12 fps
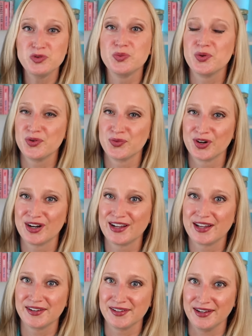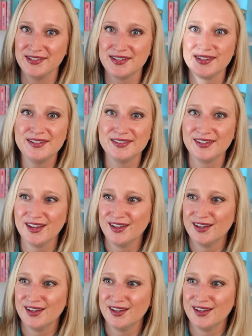was rooting for. I kind of liked it.